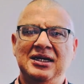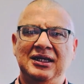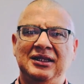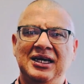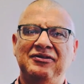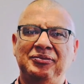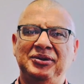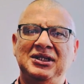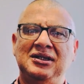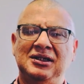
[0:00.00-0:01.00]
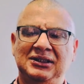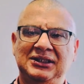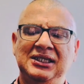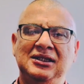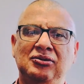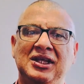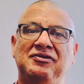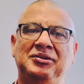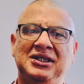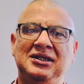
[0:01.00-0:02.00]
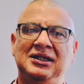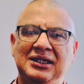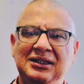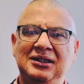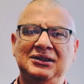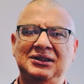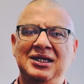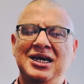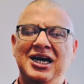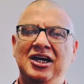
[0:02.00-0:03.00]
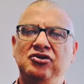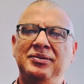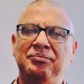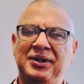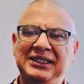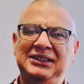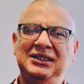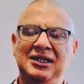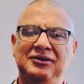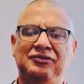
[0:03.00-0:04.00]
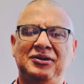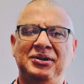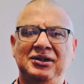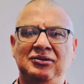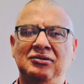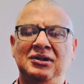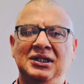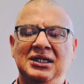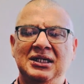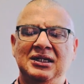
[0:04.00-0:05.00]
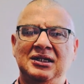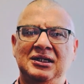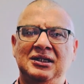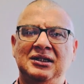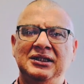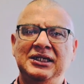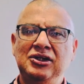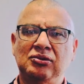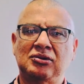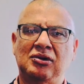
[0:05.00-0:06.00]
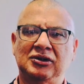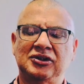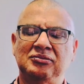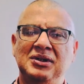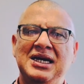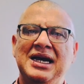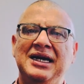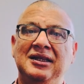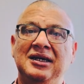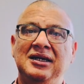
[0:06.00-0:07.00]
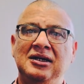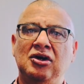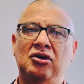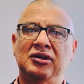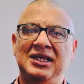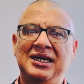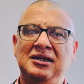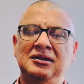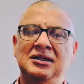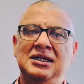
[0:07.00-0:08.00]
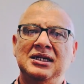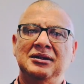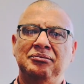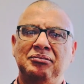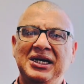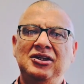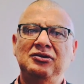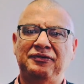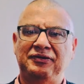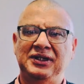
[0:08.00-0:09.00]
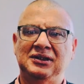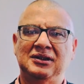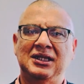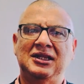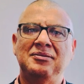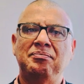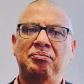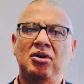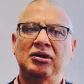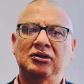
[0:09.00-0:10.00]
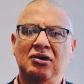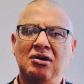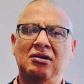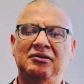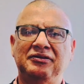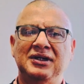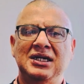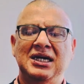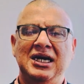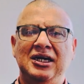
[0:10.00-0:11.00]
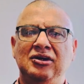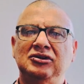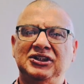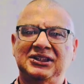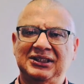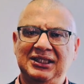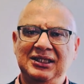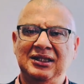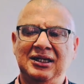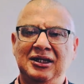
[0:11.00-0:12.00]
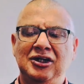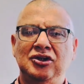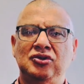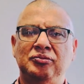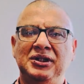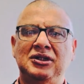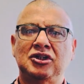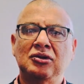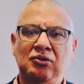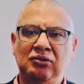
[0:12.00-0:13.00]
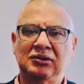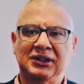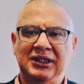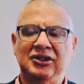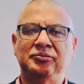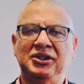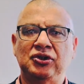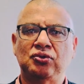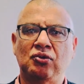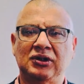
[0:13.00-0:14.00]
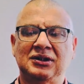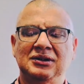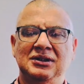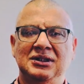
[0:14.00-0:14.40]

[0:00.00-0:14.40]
that they have a particular skill or they have a particular interest, and you're embracing that for the better good in your classroom, and they are then made to feel that they're part of and not just sitting there to be told and to be taught.